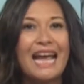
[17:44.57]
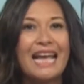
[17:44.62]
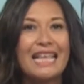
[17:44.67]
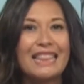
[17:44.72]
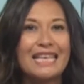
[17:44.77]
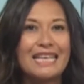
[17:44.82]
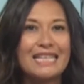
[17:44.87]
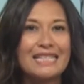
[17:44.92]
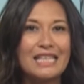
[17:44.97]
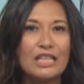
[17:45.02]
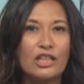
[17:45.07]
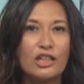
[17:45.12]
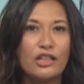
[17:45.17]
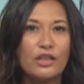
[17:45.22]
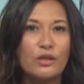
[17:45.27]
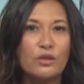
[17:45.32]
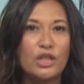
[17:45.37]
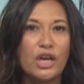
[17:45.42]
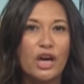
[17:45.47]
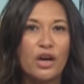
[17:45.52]
These
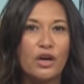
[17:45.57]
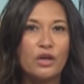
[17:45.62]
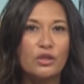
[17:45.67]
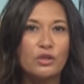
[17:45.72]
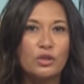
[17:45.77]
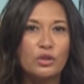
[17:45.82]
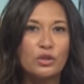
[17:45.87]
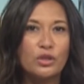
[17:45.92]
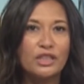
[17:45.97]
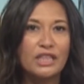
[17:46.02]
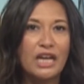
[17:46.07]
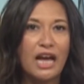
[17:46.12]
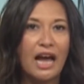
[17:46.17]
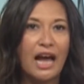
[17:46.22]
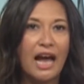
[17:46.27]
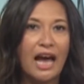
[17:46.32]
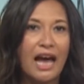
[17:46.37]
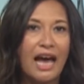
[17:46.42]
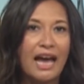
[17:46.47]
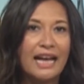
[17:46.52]
include 100
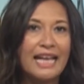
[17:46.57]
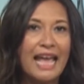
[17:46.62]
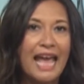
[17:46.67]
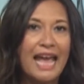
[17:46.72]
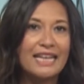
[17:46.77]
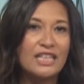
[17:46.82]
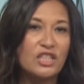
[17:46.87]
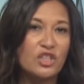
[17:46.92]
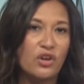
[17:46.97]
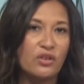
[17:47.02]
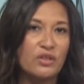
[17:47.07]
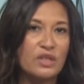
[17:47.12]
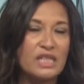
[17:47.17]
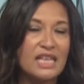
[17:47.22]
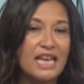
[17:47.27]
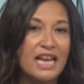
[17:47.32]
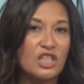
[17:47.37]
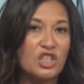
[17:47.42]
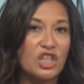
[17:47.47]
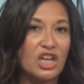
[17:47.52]
high-end
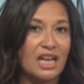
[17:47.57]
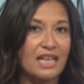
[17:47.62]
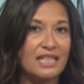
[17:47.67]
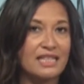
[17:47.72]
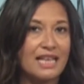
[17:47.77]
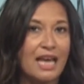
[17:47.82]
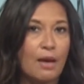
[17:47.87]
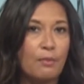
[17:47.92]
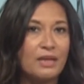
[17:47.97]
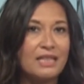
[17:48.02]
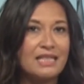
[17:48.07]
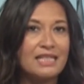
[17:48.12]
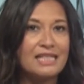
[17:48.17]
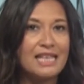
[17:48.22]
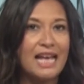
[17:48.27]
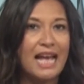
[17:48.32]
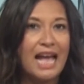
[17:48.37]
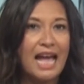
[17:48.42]
concierge class cabins,